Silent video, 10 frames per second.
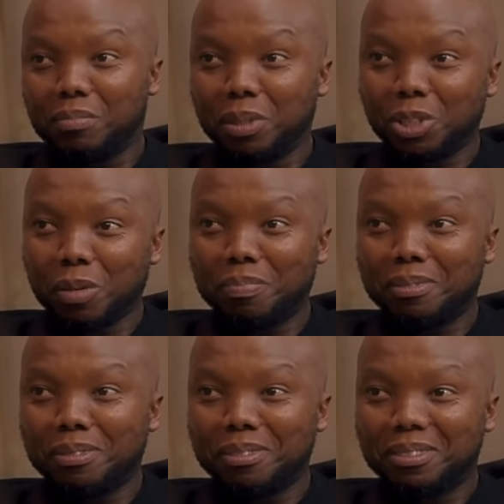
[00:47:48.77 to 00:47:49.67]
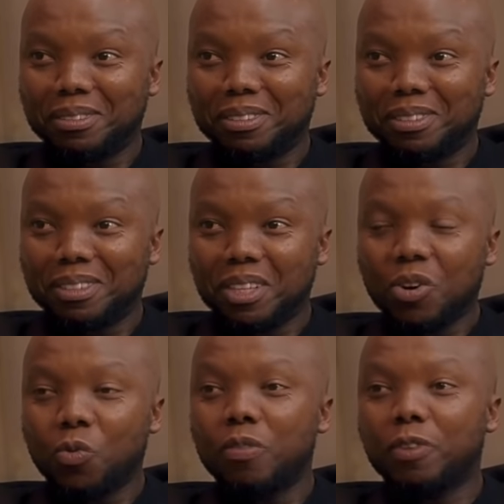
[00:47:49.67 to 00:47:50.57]
Bishop. Thank you.
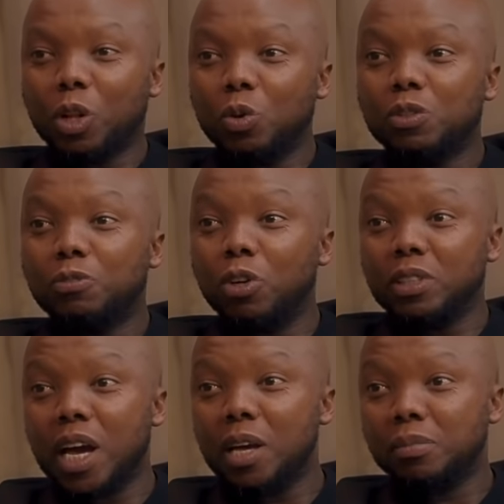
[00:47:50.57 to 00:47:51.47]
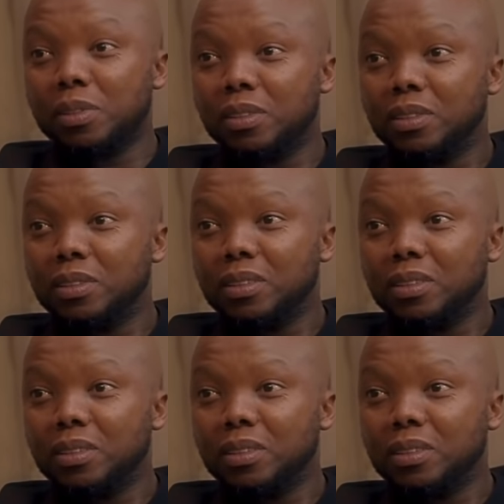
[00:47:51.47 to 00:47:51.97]
We've closed four times.